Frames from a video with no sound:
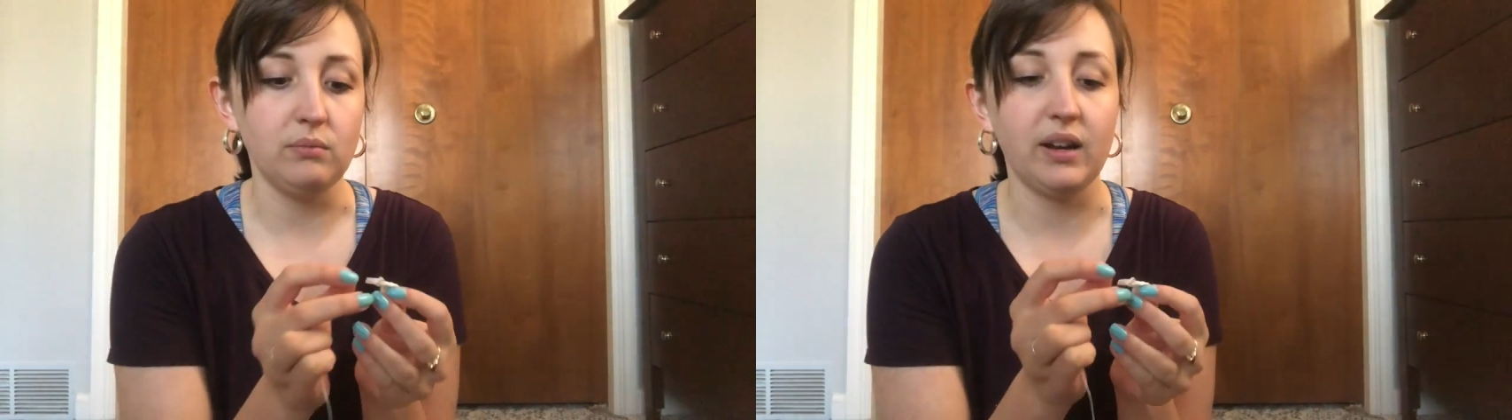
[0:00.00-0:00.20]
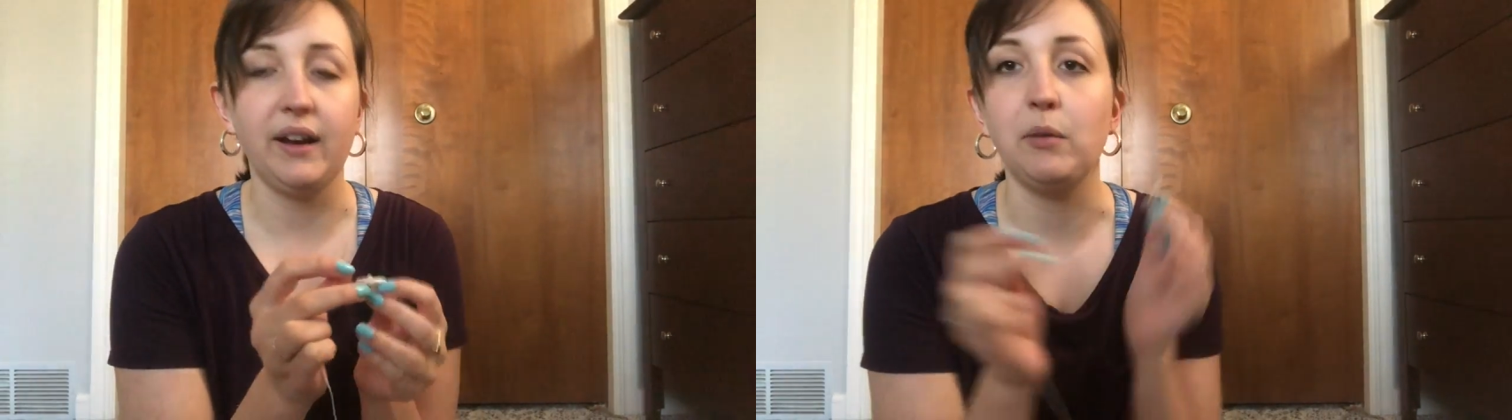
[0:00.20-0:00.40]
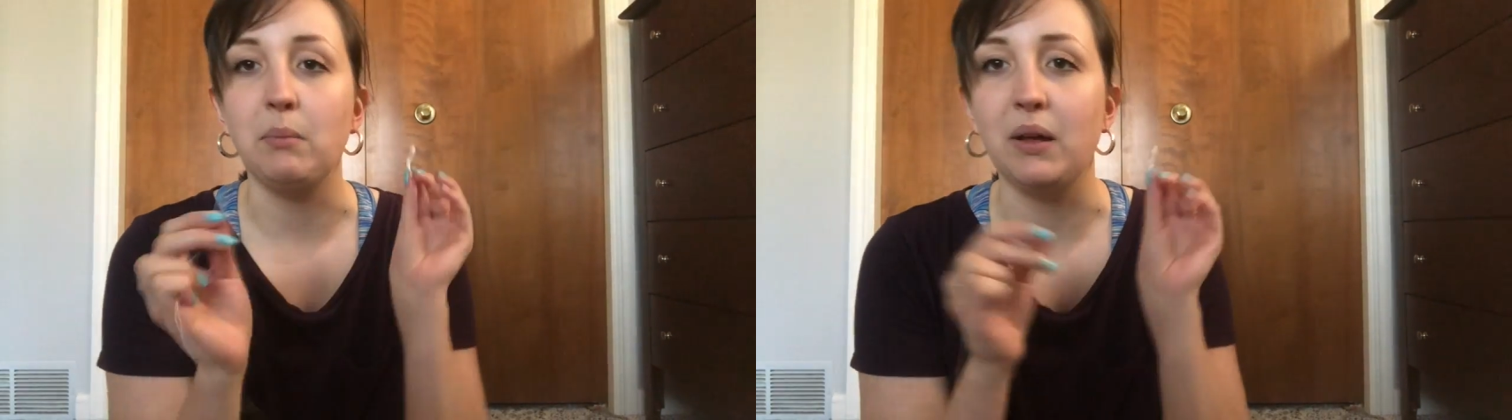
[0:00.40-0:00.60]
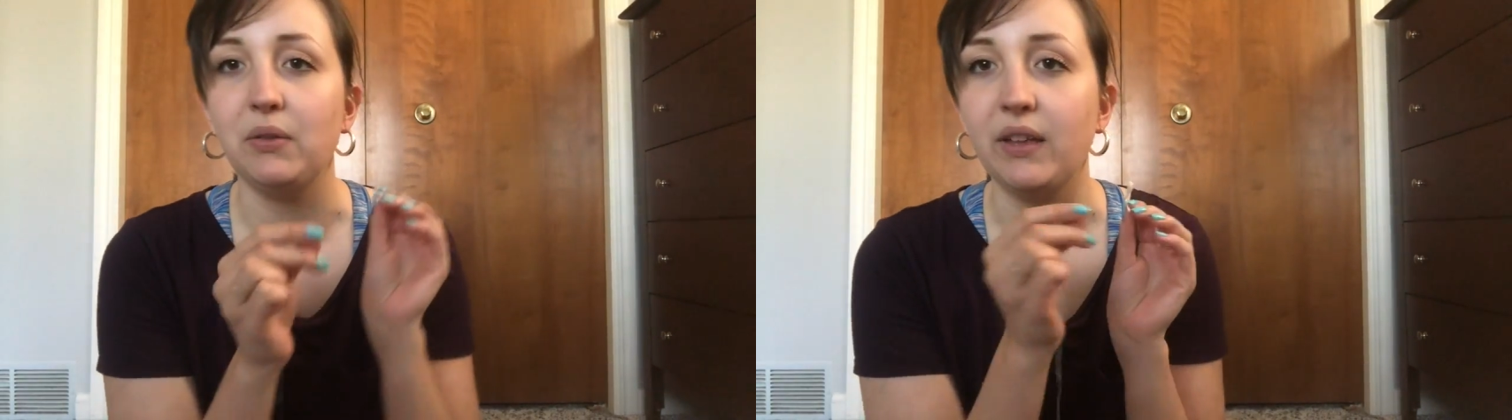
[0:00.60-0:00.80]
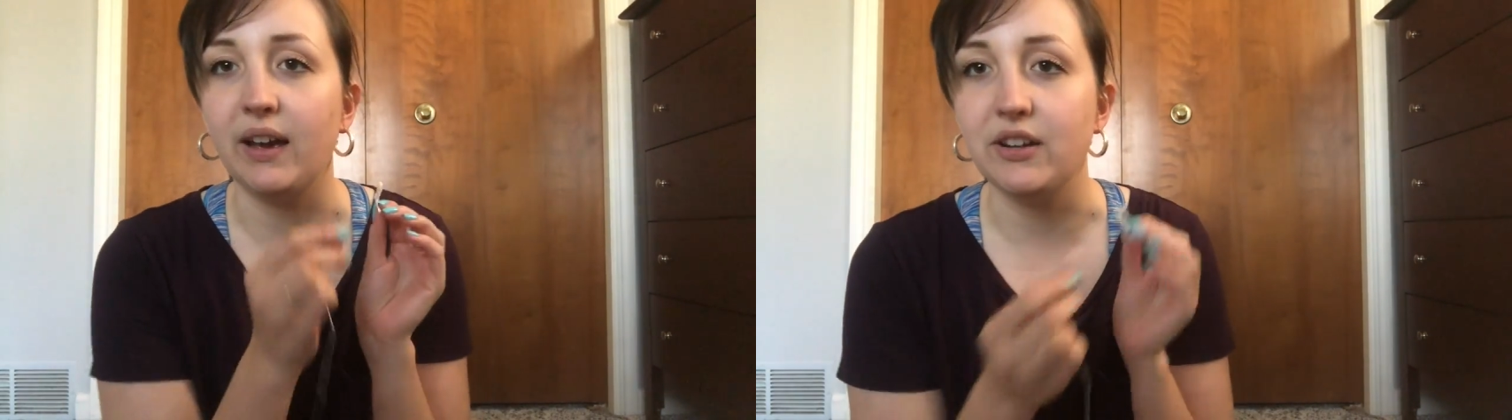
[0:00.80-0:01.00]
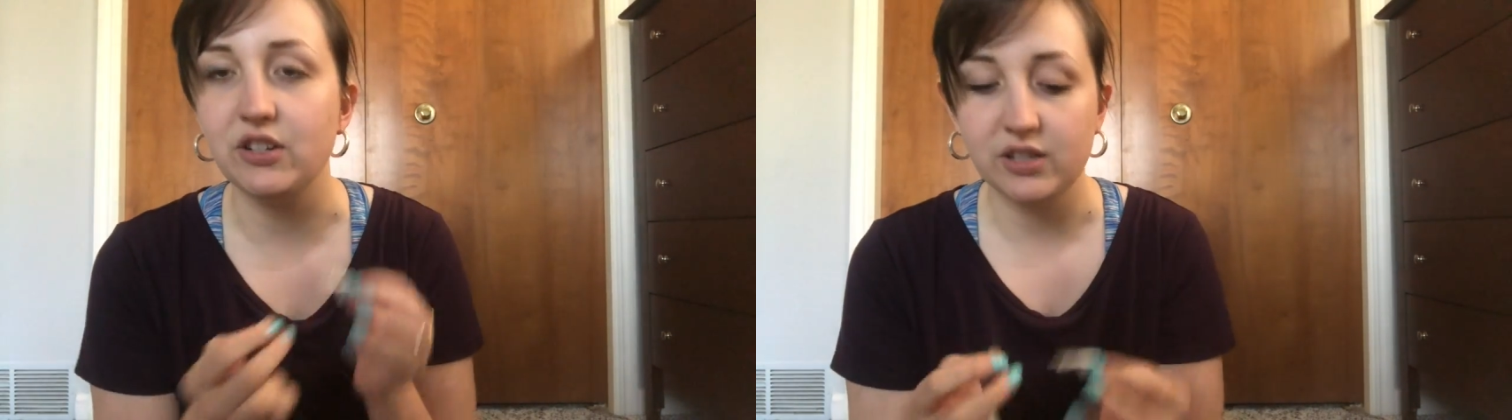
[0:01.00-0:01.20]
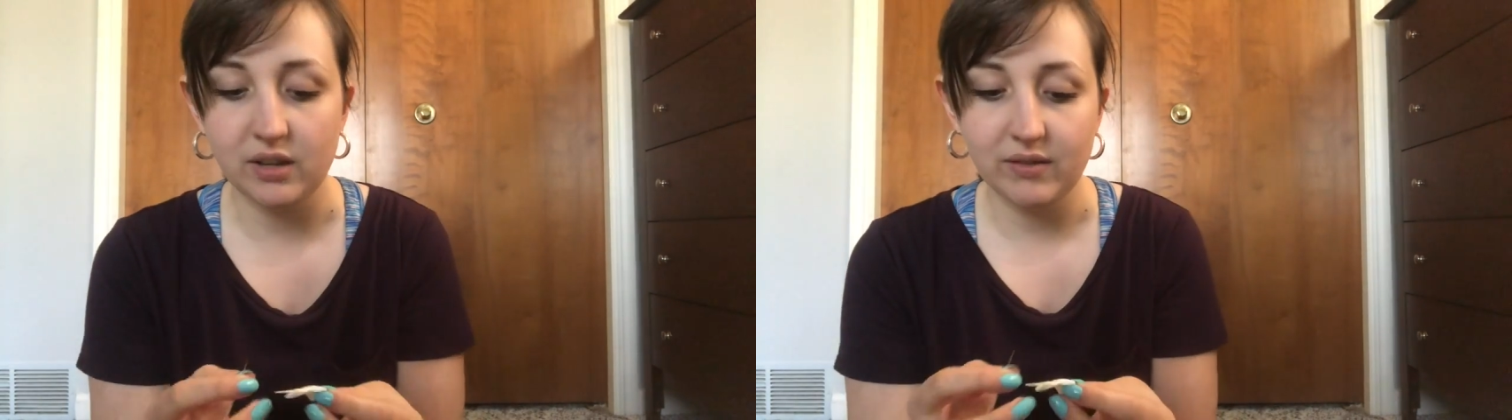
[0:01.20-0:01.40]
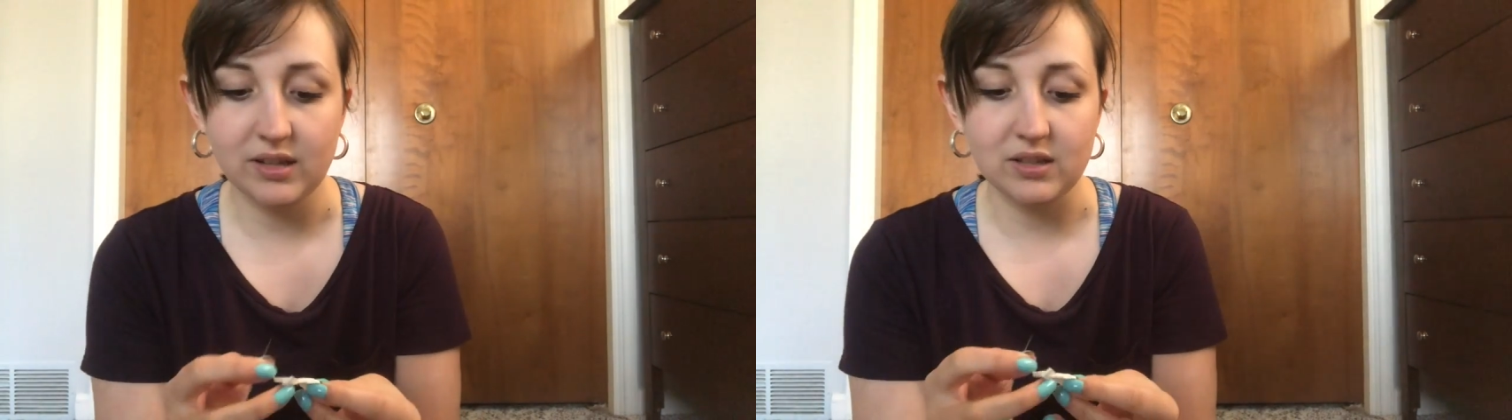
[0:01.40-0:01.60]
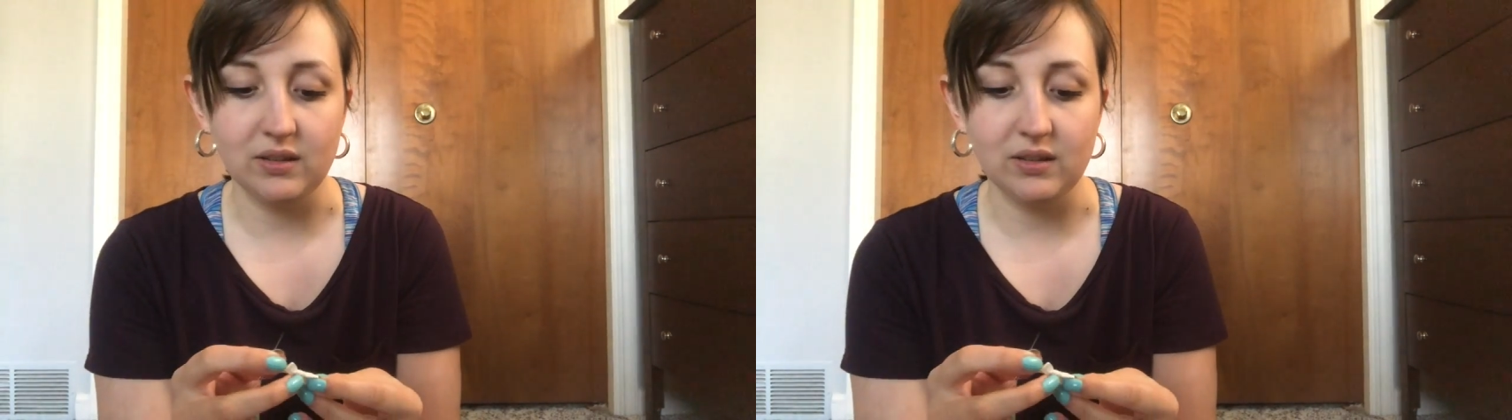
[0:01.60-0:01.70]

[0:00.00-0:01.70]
kind of melt the edges of it so